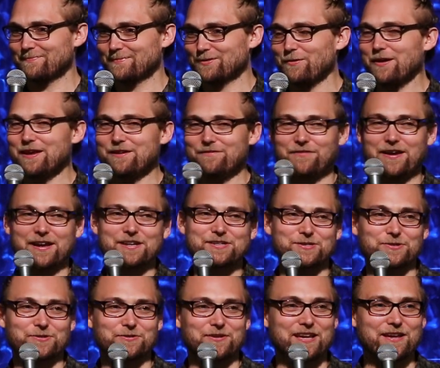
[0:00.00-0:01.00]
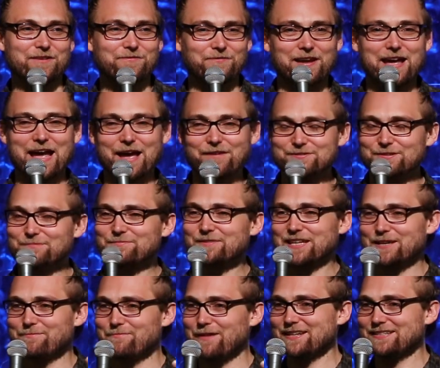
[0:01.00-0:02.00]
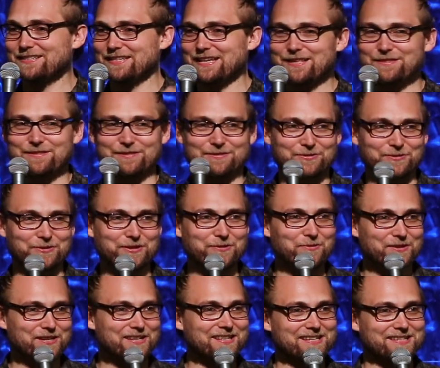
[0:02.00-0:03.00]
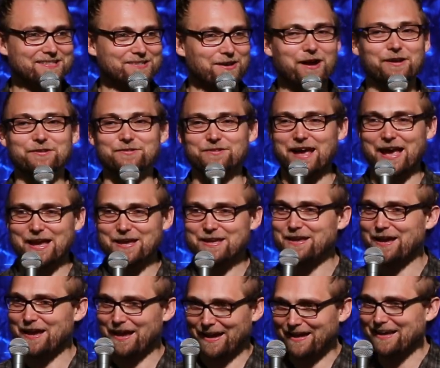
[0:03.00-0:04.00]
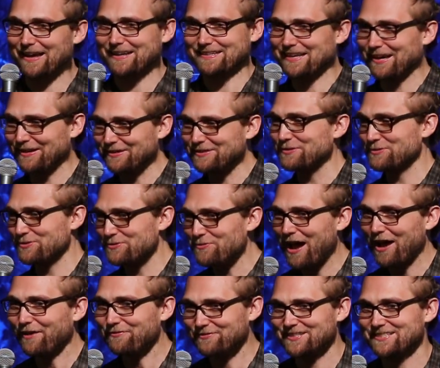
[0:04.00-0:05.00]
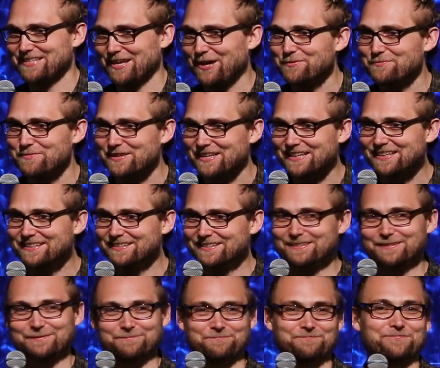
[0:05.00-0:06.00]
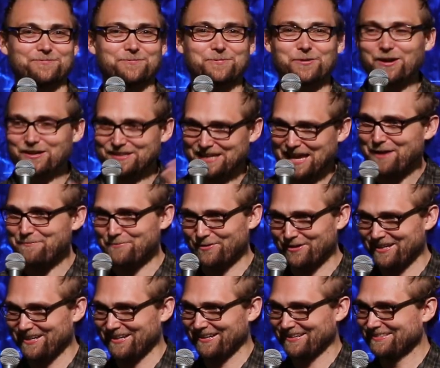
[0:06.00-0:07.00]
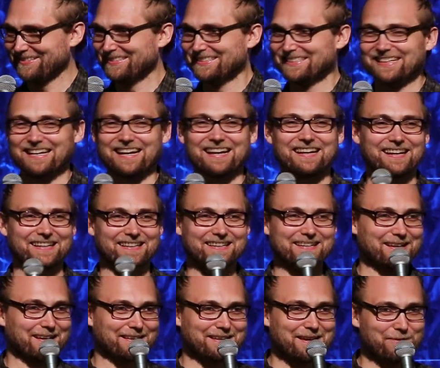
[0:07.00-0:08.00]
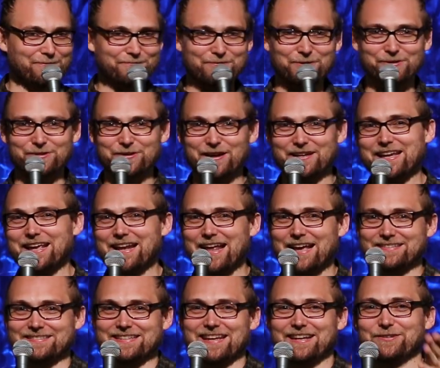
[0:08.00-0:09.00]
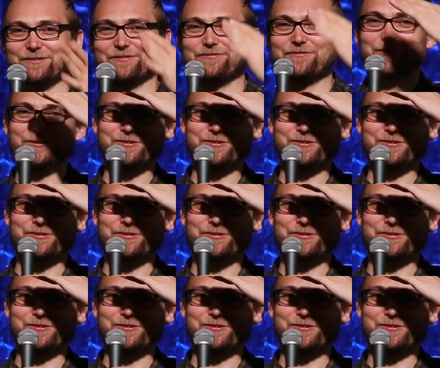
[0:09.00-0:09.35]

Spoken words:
So I invite you, if I have something in my teeth during one of these talks, I tell you, you have to tell me. We're on camera here. I can't ask Daniel to